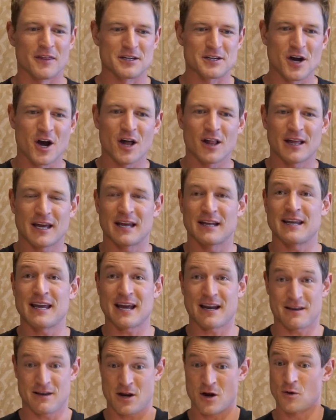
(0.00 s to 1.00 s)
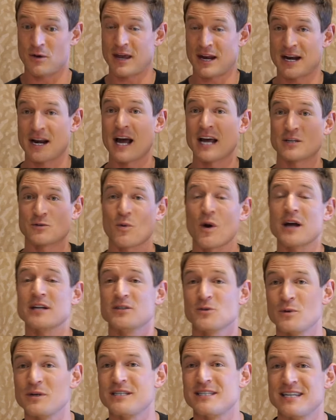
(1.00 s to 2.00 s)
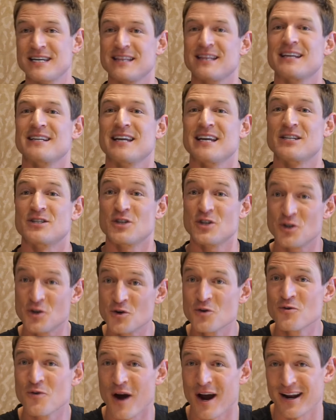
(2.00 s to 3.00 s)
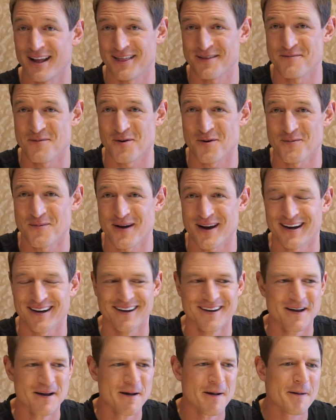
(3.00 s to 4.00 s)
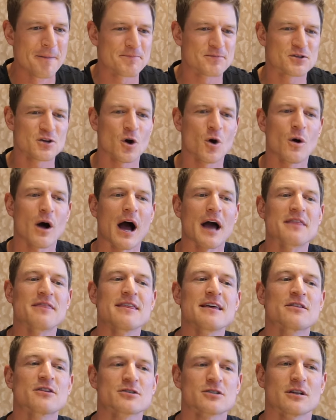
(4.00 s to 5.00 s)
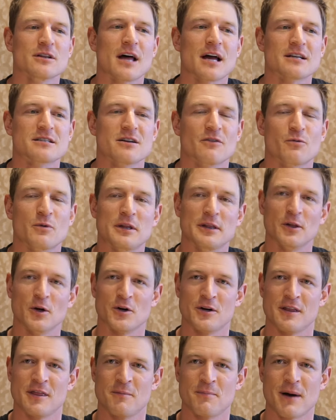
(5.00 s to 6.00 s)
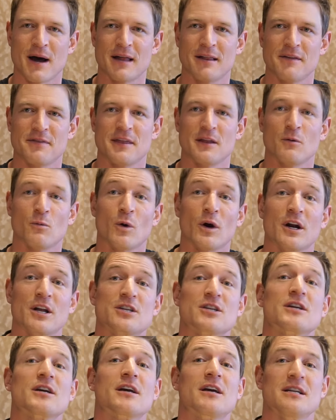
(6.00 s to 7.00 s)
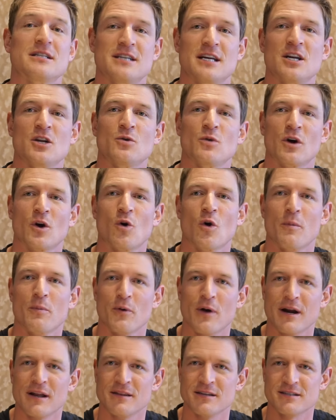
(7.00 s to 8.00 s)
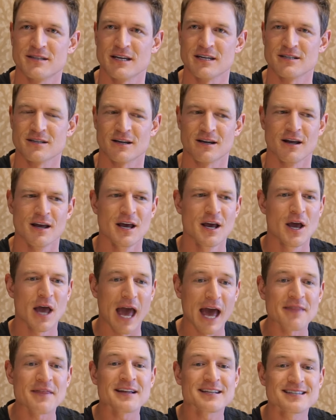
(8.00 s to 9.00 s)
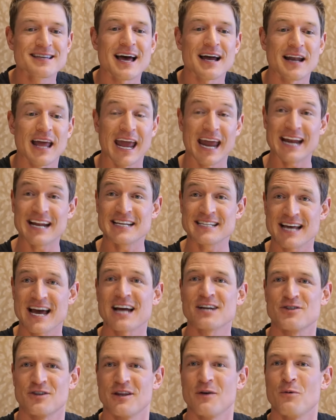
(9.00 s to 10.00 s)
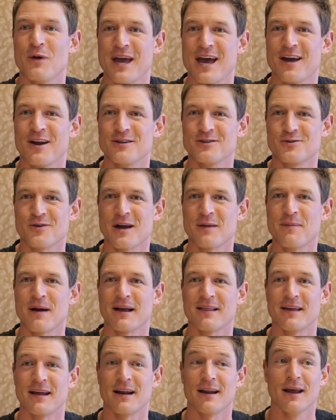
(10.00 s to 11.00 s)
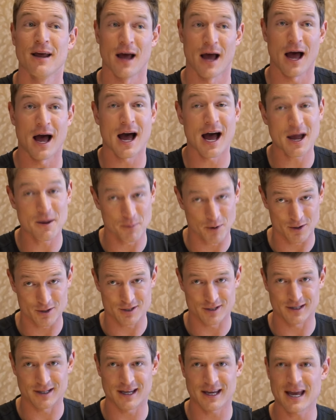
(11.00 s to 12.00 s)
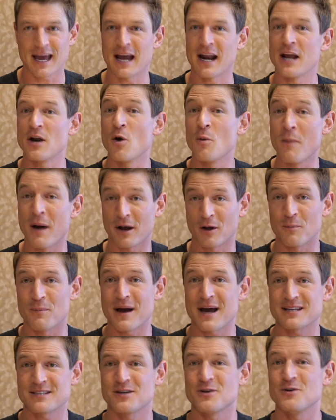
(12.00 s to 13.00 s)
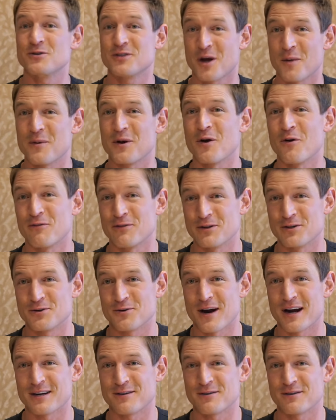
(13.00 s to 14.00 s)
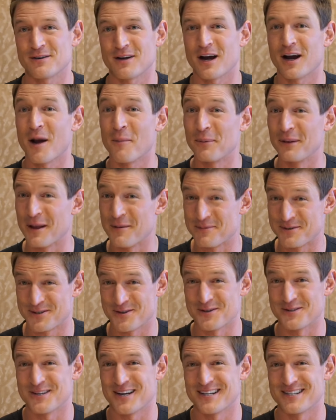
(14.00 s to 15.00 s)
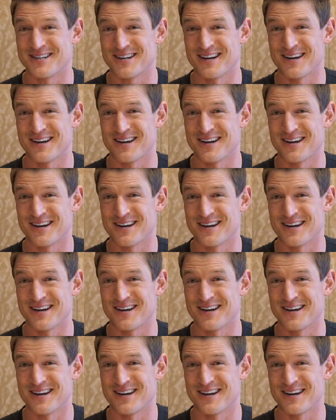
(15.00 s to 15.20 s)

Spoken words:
dolly, and get a nice wide, so we see that it's you riding the motorbike. So I think there's a lot of stuff we learned in the pilot that we're going to continue to incorporate in the season, and it's that 80s action that we had on Strike Back that I personally, and I know Michael Bassett, who's coming over to direct a couple episodes on